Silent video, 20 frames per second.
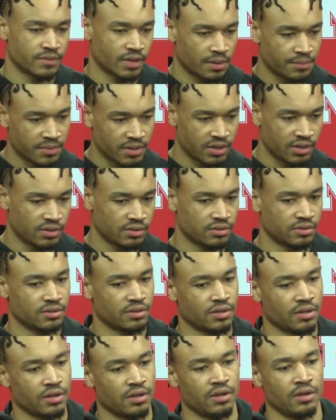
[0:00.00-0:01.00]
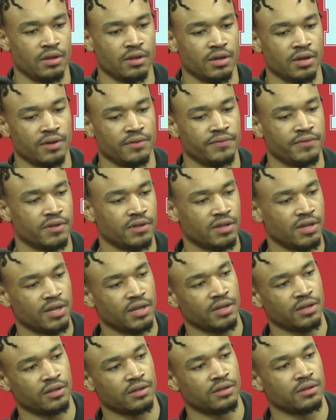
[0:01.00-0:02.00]
I mean, I feel
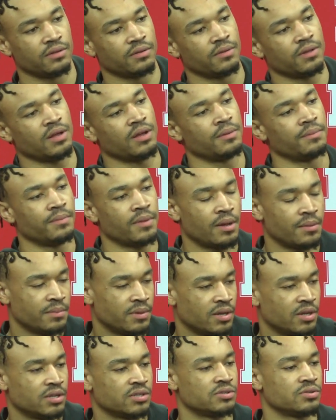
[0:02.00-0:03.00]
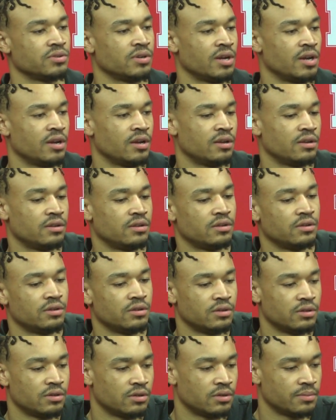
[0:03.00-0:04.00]
like I'm the hustle guy,
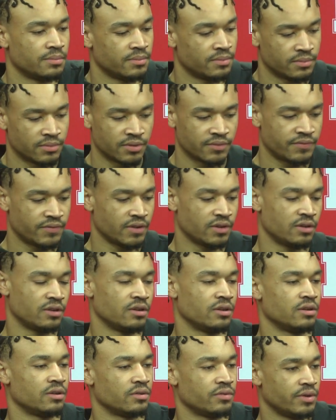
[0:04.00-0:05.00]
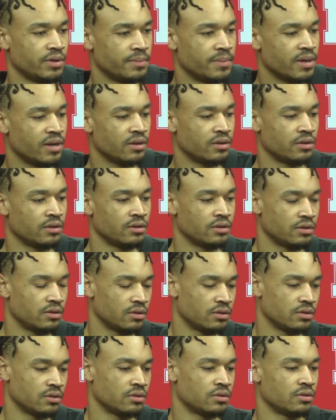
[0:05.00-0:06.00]
defender, rebounder
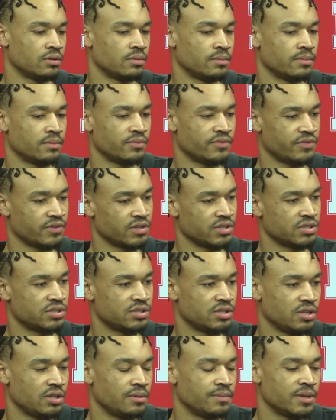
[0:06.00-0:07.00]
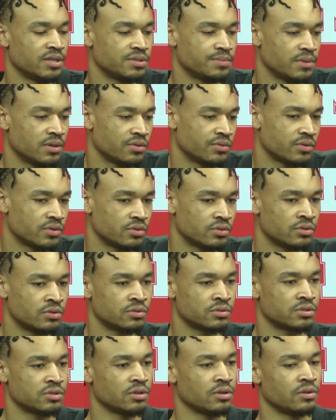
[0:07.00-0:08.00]
for this team. That's my role.
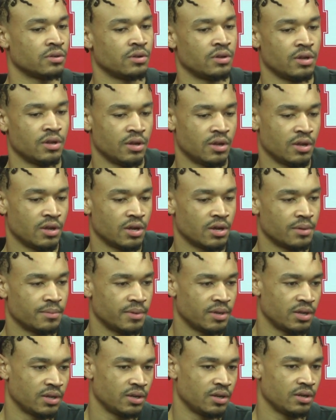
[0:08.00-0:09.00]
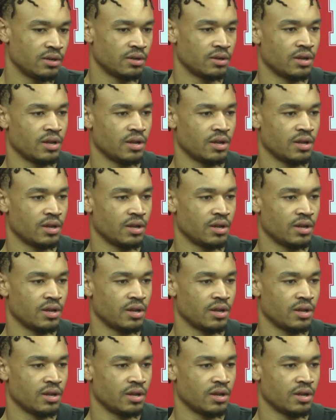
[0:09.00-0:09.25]
So, I mean,